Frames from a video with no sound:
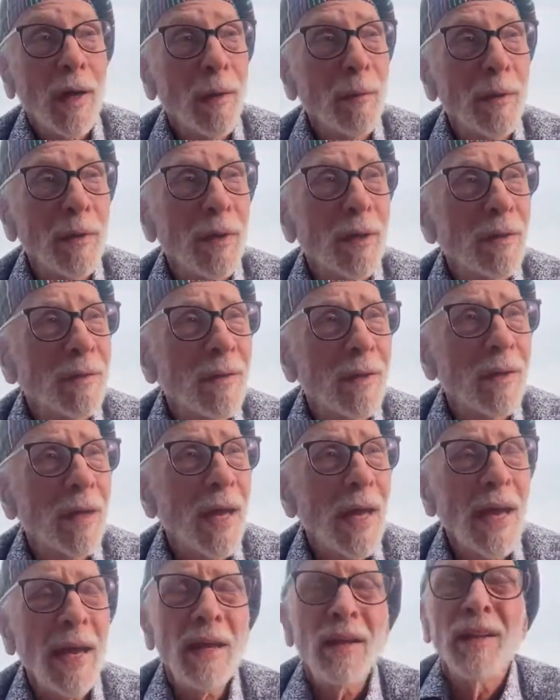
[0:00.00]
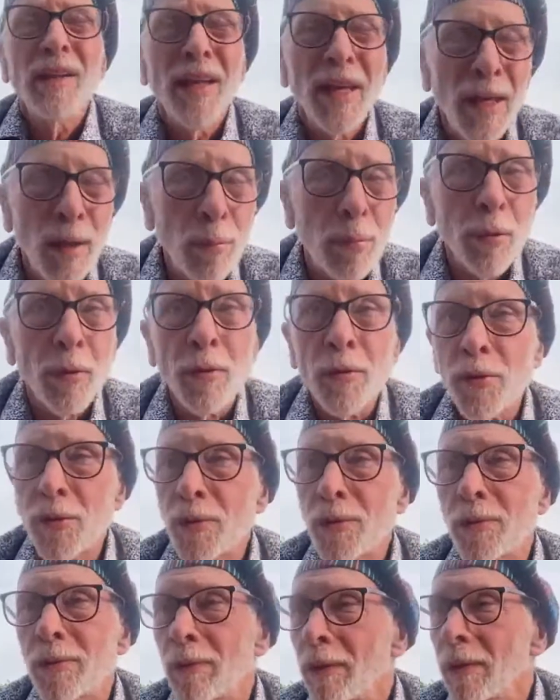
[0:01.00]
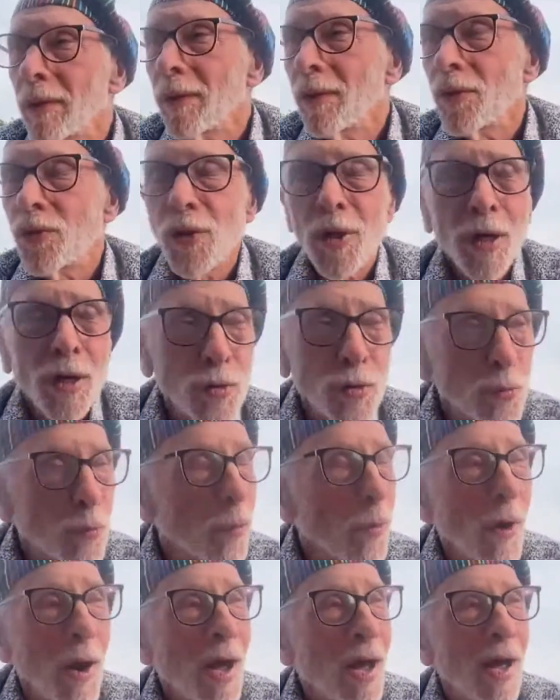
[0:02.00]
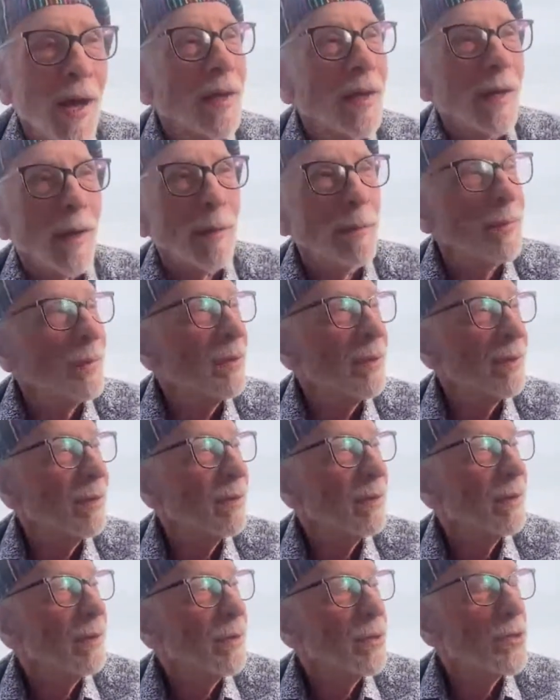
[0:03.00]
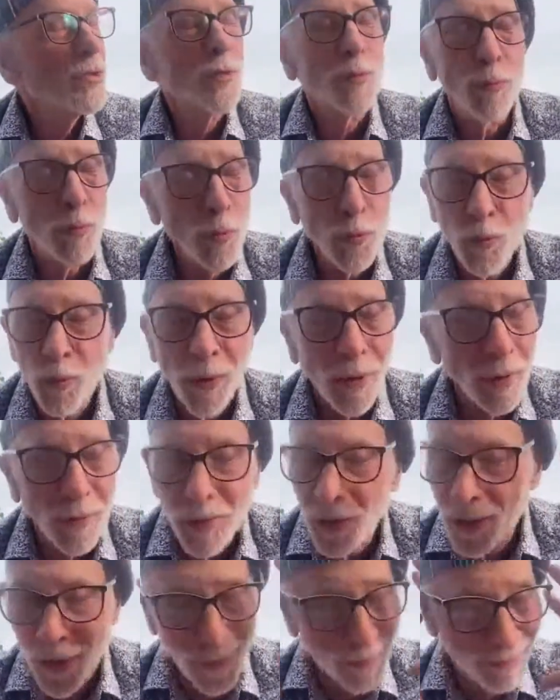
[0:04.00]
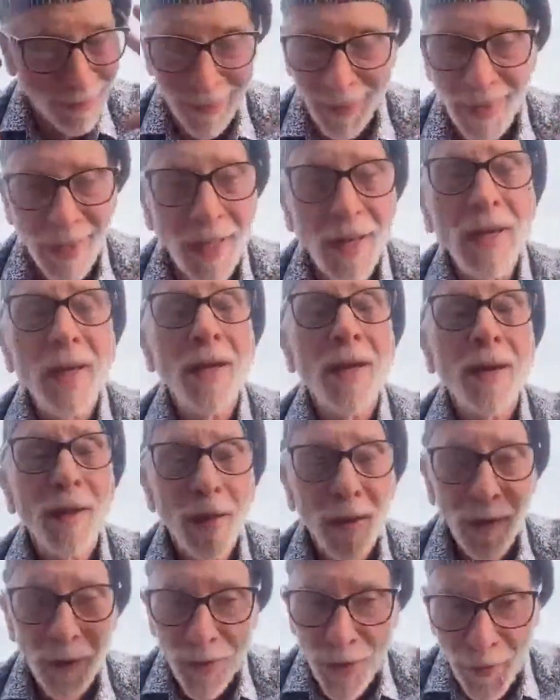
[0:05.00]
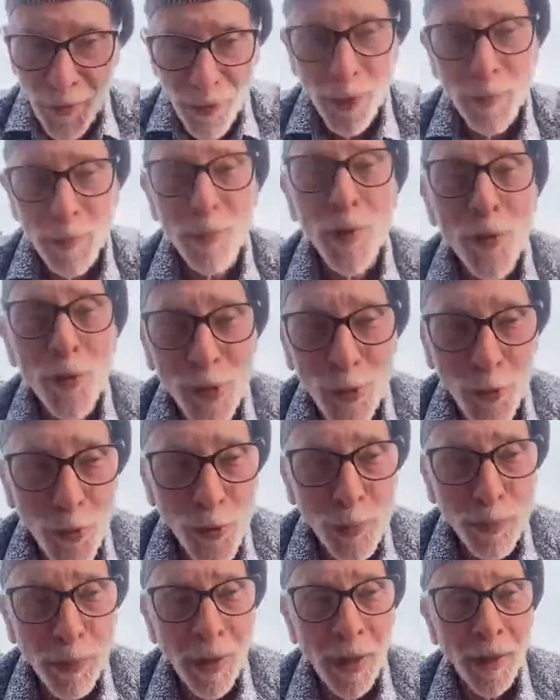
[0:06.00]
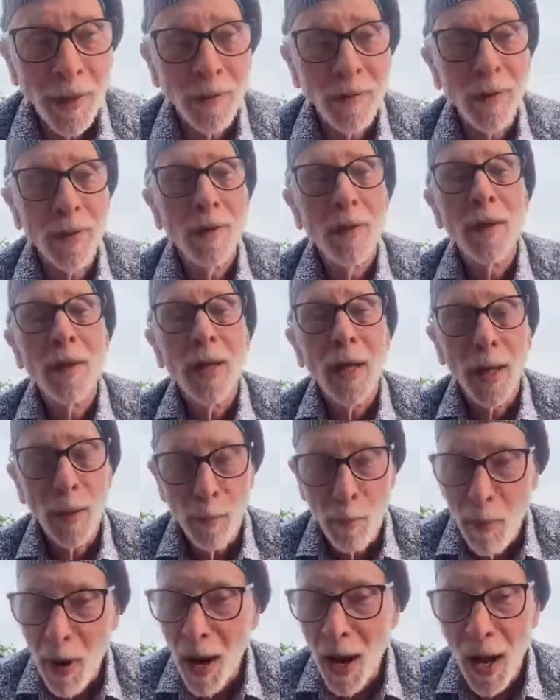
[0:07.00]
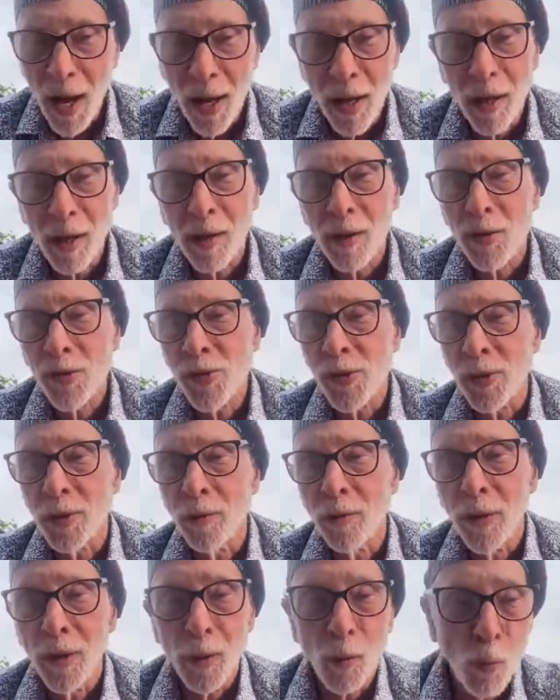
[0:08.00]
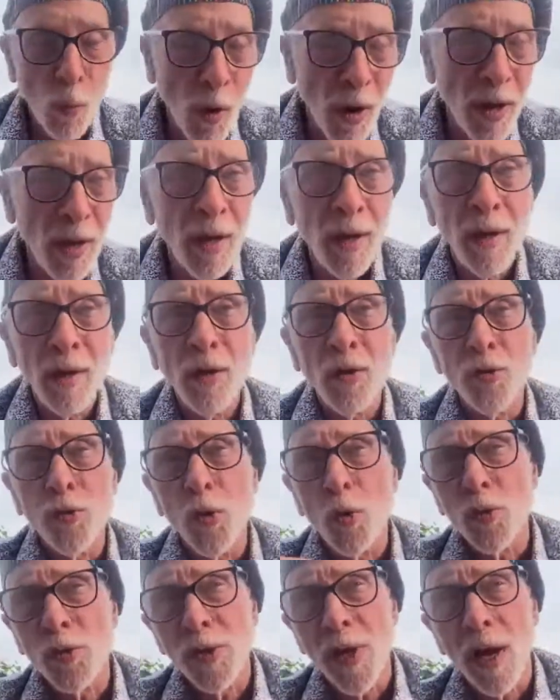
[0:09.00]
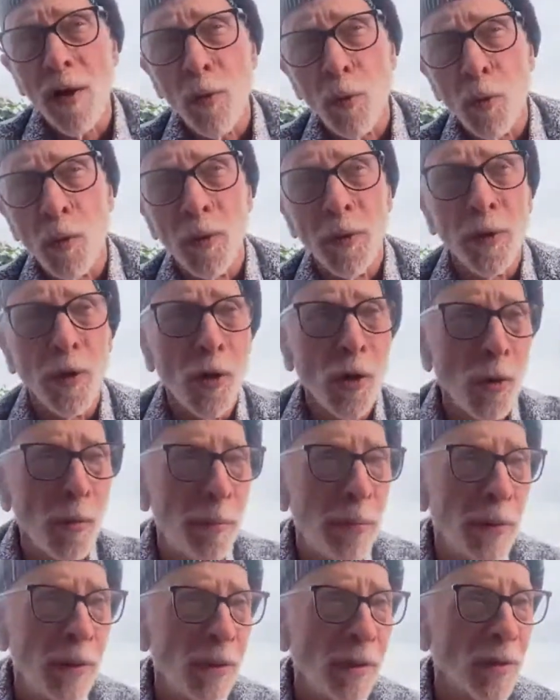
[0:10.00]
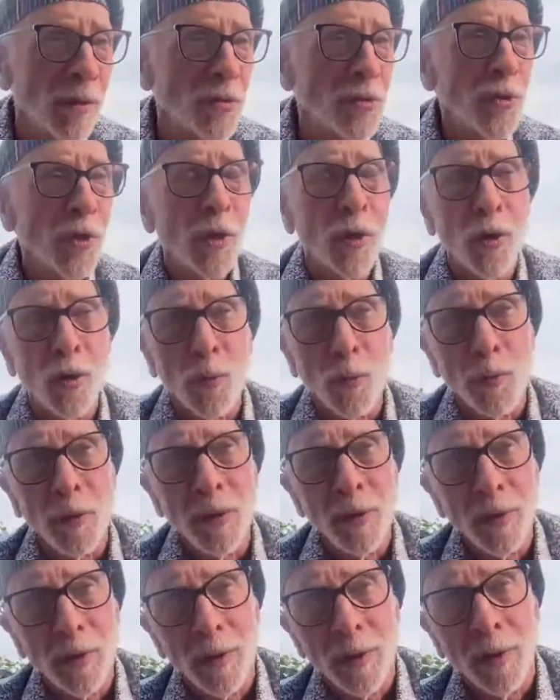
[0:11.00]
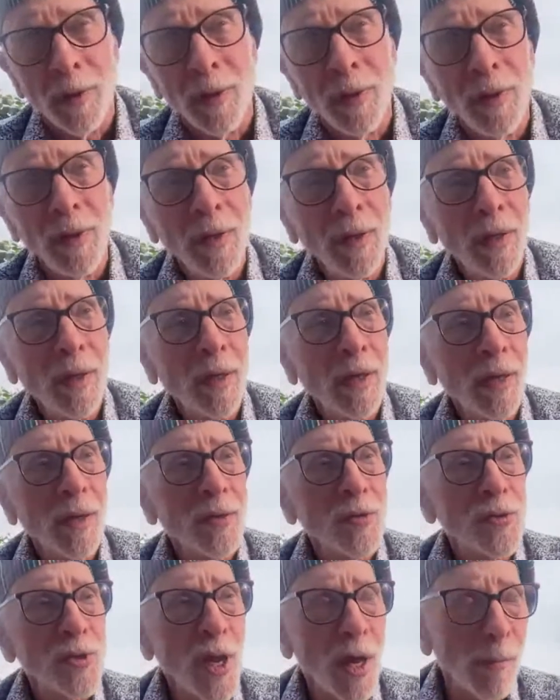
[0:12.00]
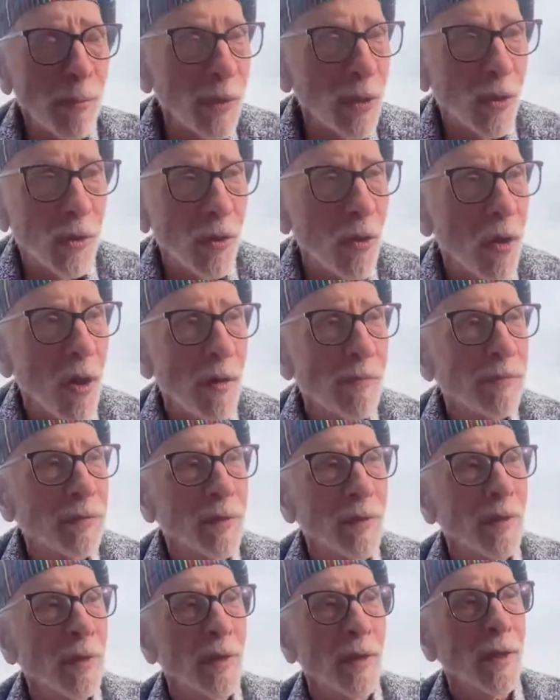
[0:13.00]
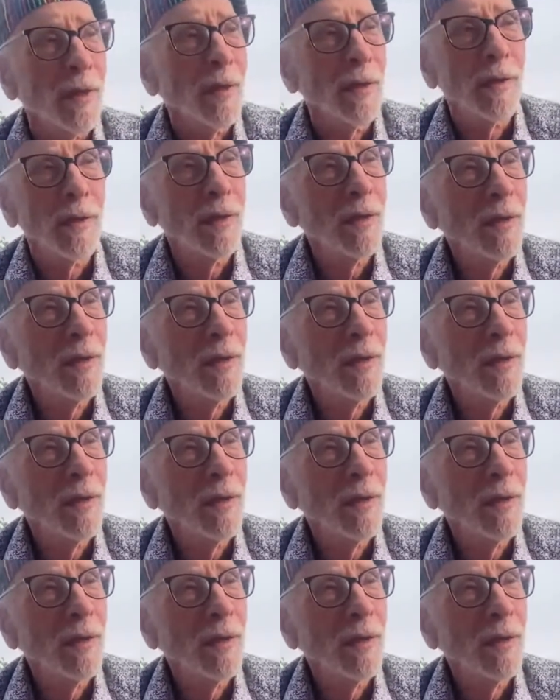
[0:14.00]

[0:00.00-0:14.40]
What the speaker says: I mean, I hate labels, jazz rock, I mean, smooth, just different music was played. And Miles and Wayne and Joe Zawinul and Herbie and Chick Corea and John McLaughlin.